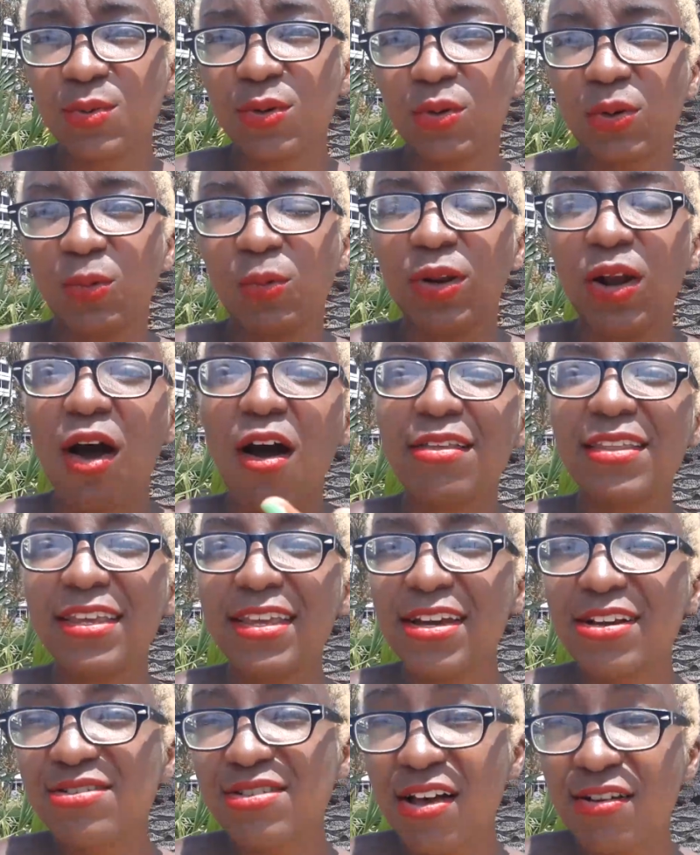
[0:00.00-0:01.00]
But when, when all the
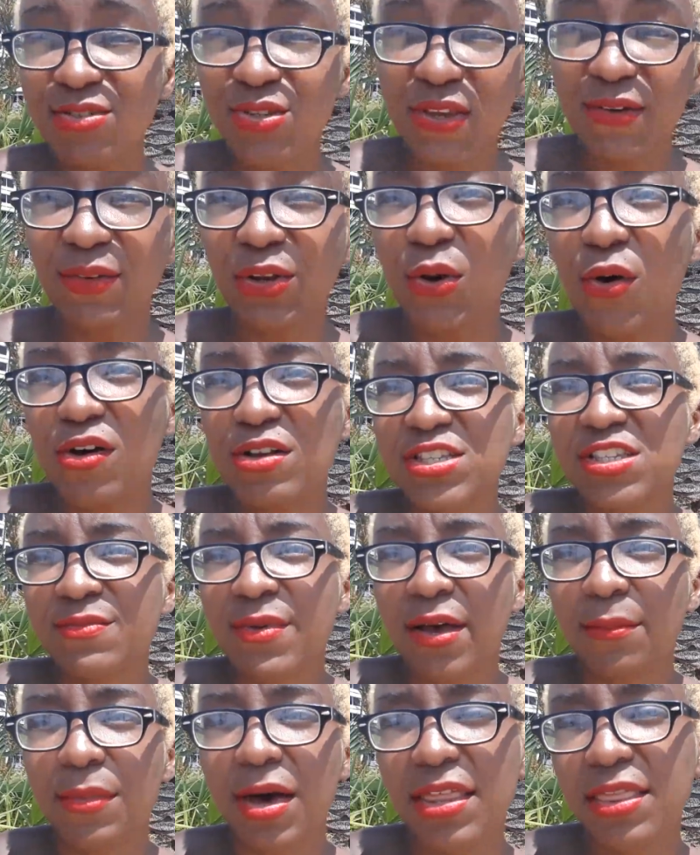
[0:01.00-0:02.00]
years I was even going to
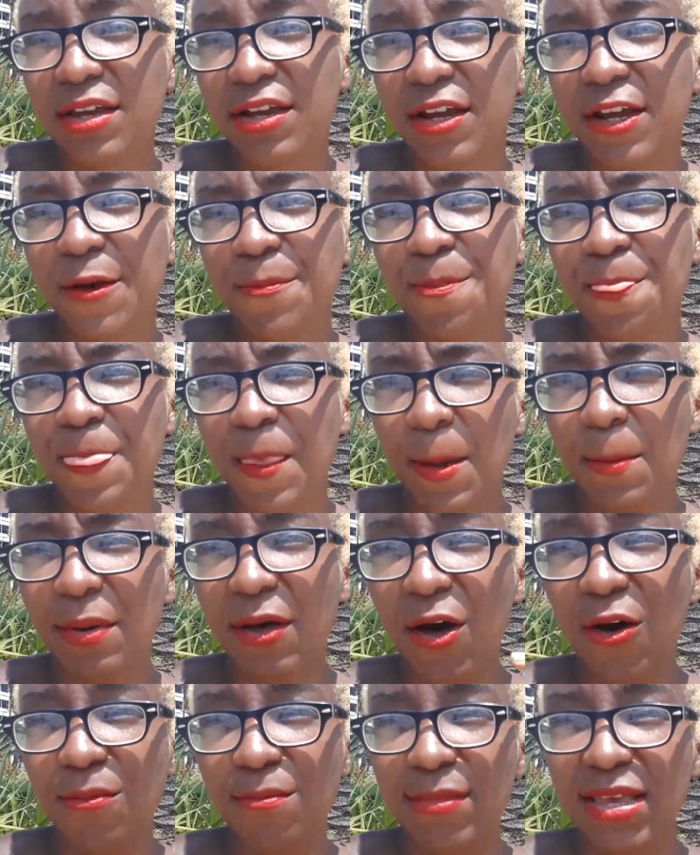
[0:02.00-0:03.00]
my mother
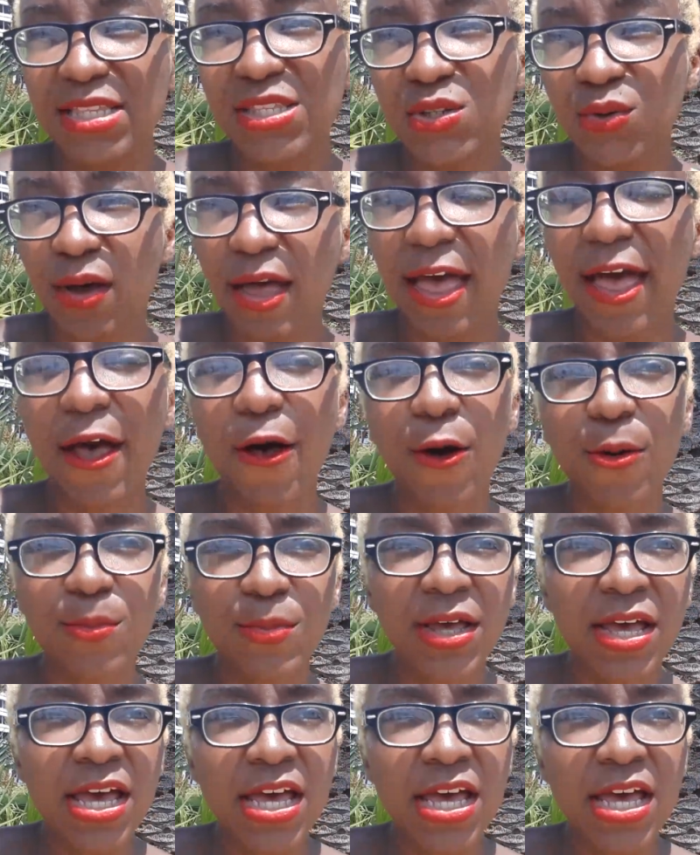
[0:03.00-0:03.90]
about mental health,